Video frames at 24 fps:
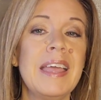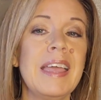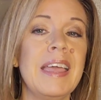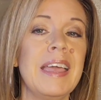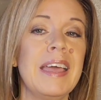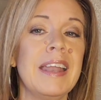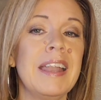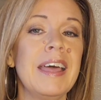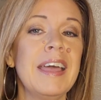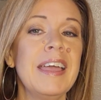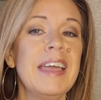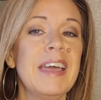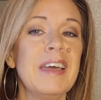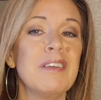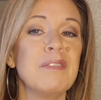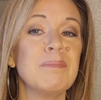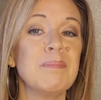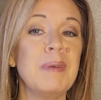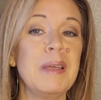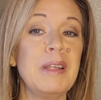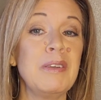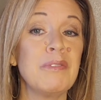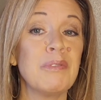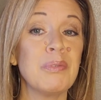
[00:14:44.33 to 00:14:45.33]
And I
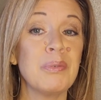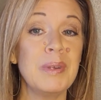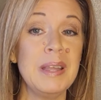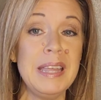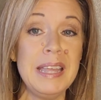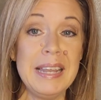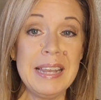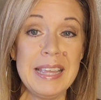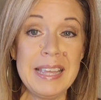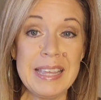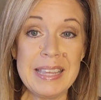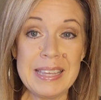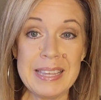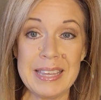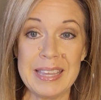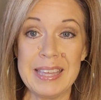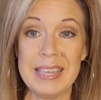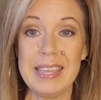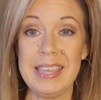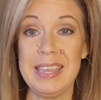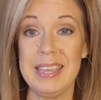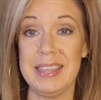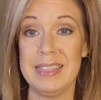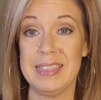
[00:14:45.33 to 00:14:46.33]
had been reading
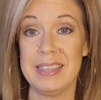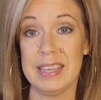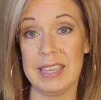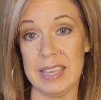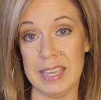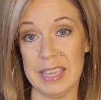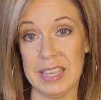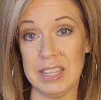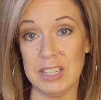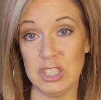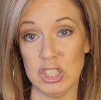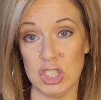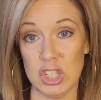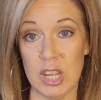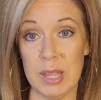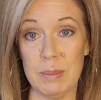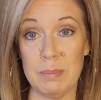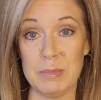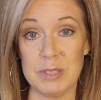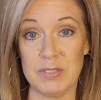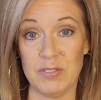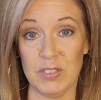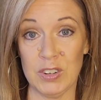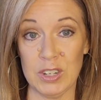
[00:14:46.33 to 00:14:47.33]
it in the King
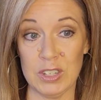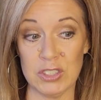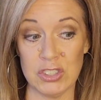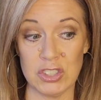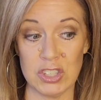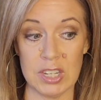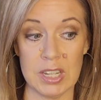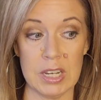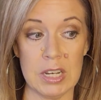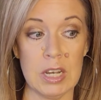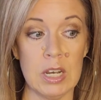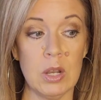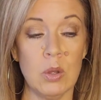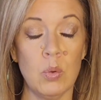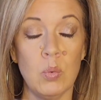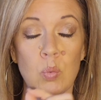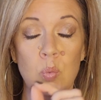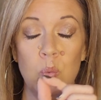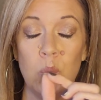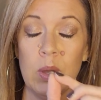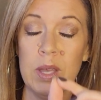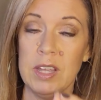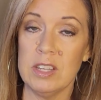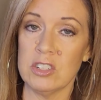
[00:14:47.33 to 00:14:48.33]
James Version,
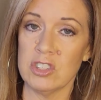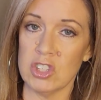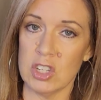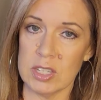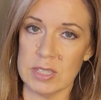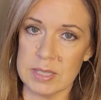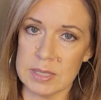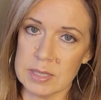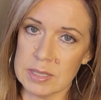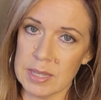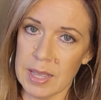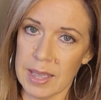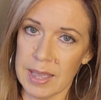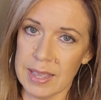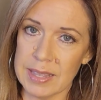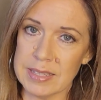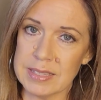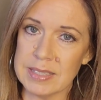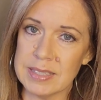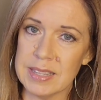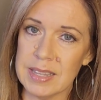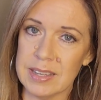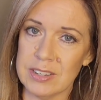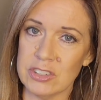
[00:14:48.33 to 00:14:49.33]
which
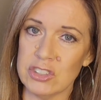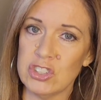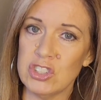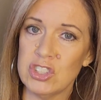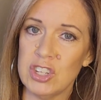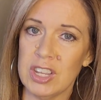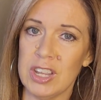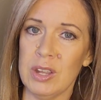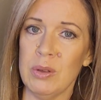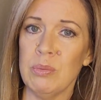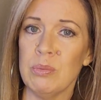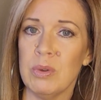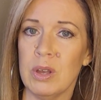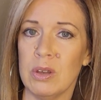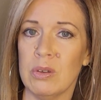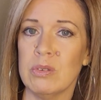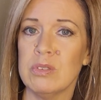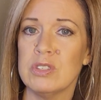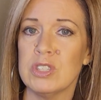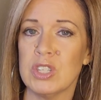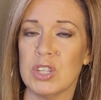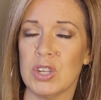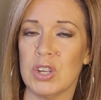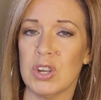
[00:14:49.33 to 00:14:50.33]
says that she
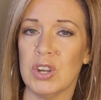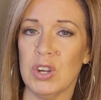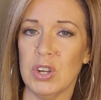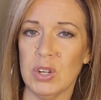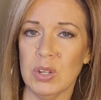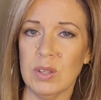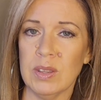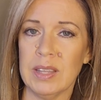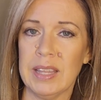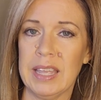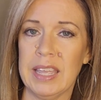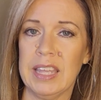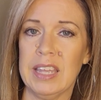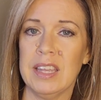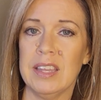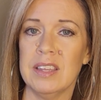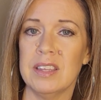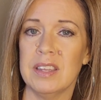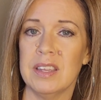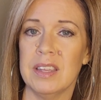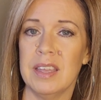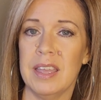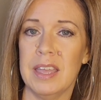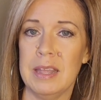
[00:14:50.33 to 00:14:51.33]
rose
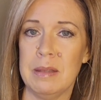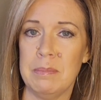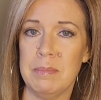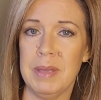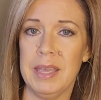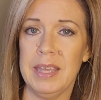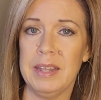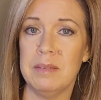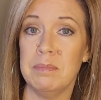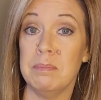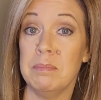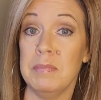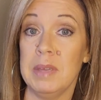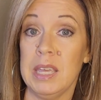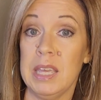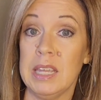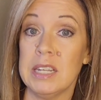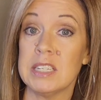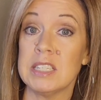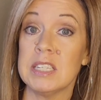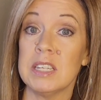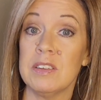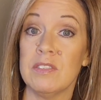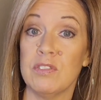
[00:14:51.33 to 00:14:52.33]
early and made
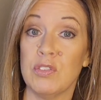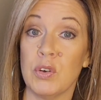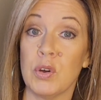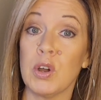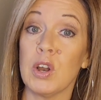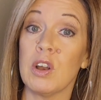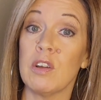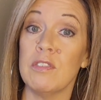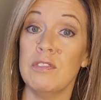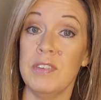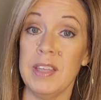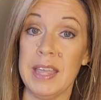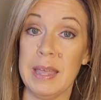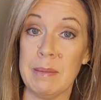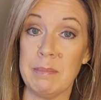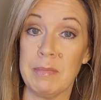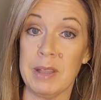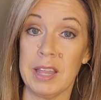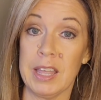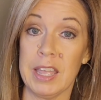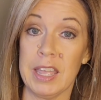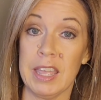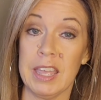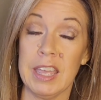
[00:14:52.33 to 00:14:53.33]
meat for her
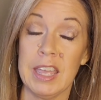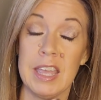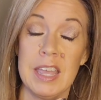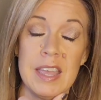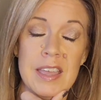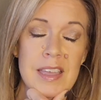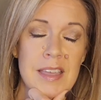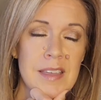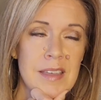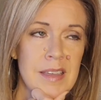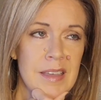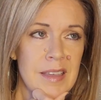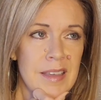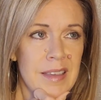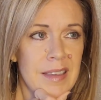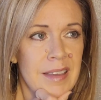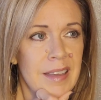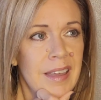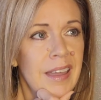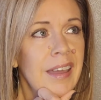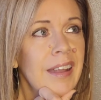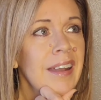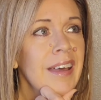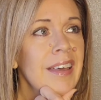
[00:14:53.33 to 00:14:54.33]
family.
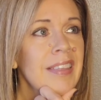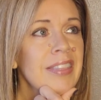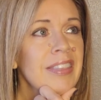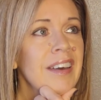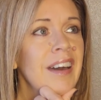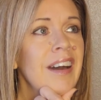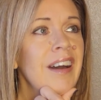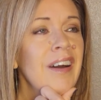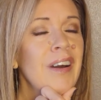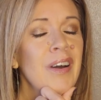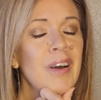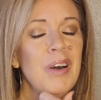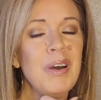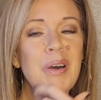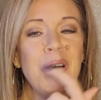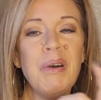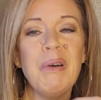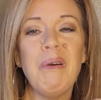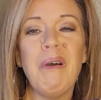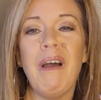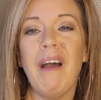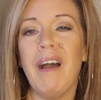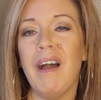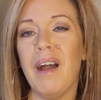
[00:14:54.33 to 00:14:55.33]
And I thought,
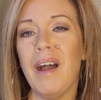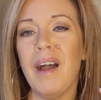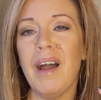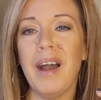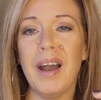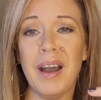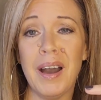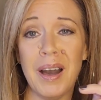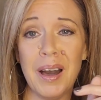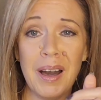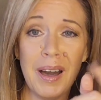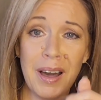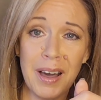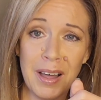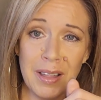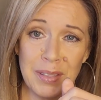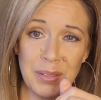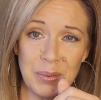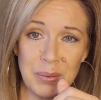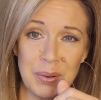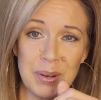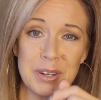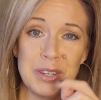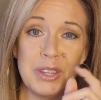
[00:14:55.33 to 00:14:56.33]
oh, ha, ha, ha,
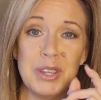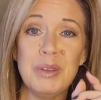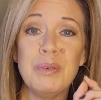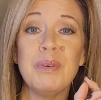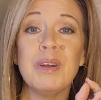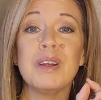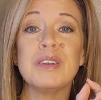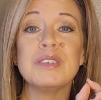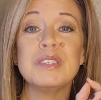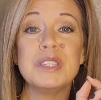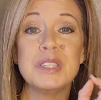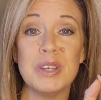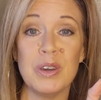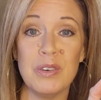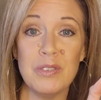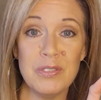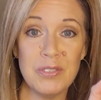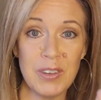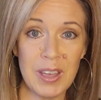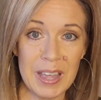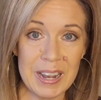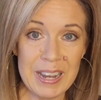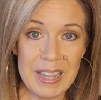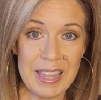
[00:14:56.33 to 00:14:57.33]
Lord, you are so
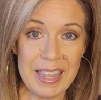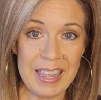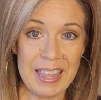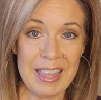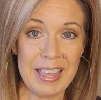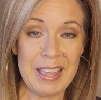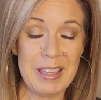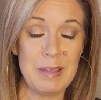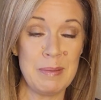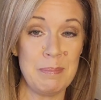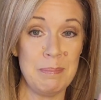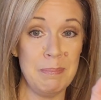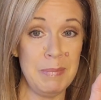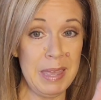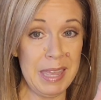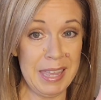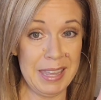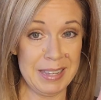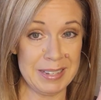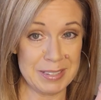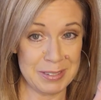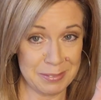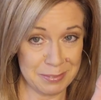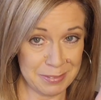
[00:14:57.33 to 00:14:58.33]
funny.
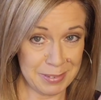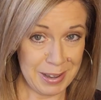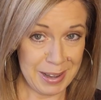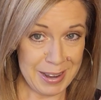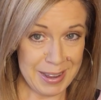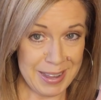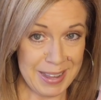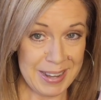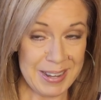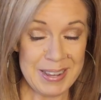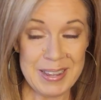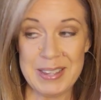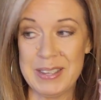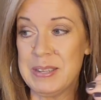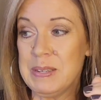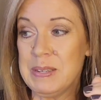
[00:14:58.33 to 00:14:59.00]
meat, right?